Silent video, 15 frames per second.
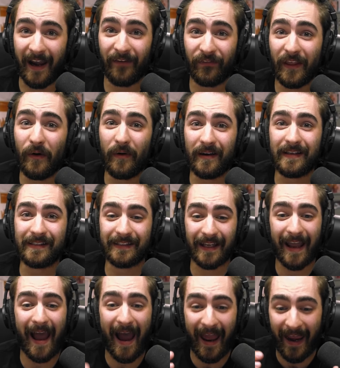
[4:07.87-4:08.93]
if they want to say
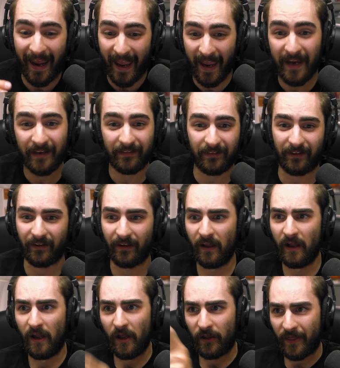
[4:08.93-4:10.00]
I hate
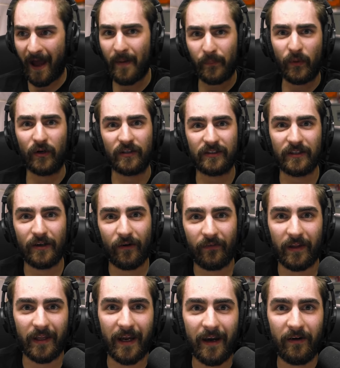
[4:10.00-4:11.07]
that person over
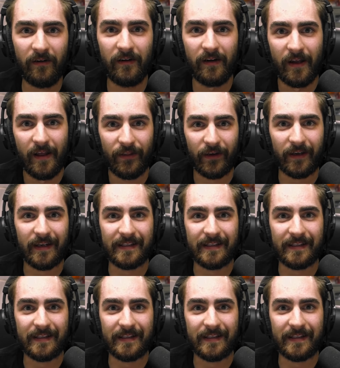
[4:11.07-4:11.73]
there, they're going to